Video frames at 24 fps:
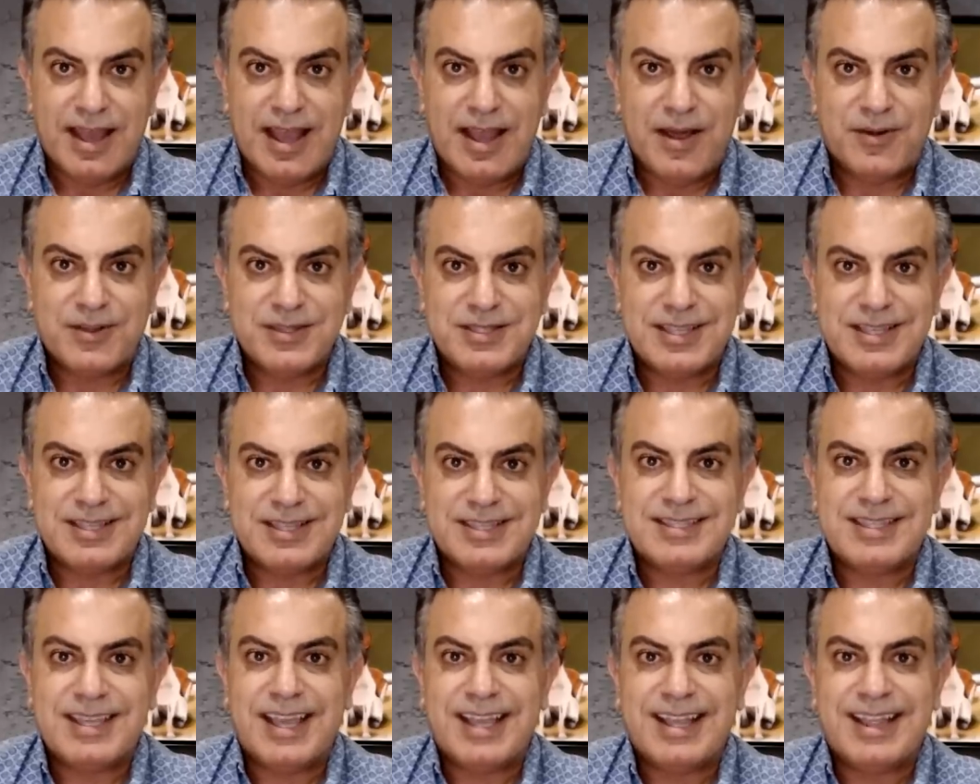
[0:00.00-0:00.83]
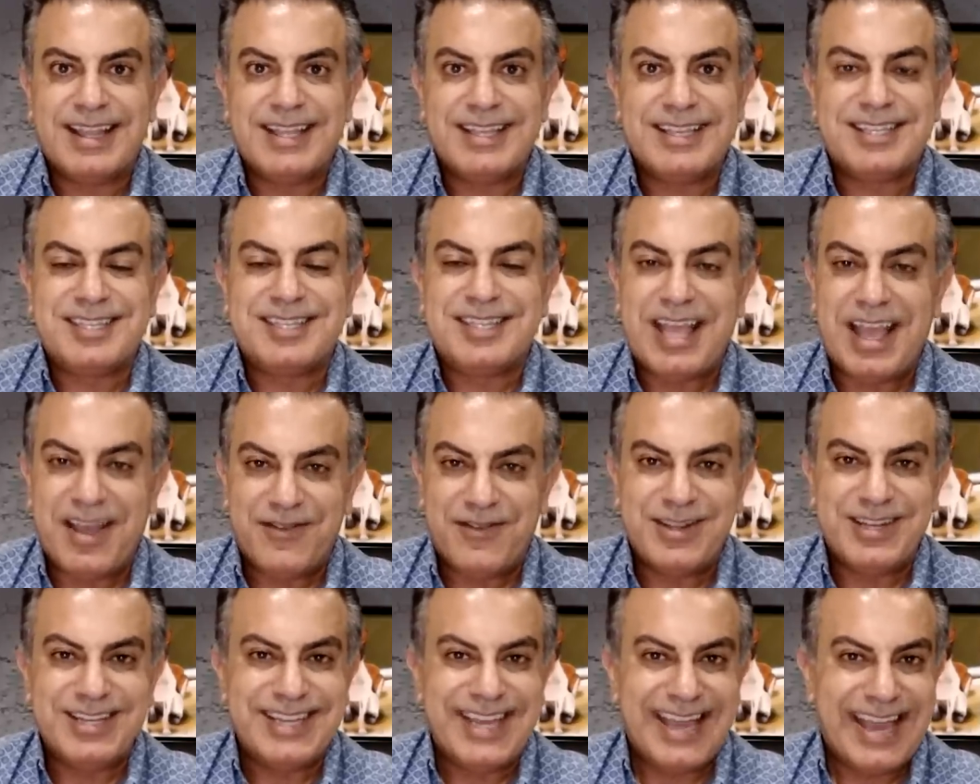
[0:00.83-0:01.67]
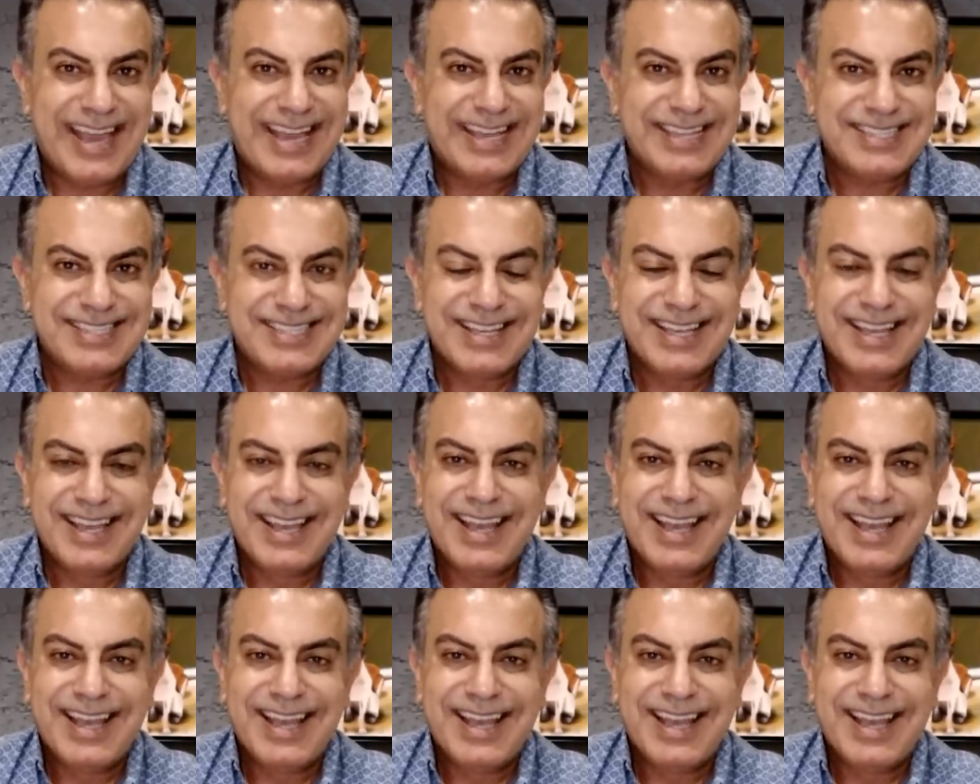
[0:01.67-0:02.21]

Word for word: I would say stay at least seven days.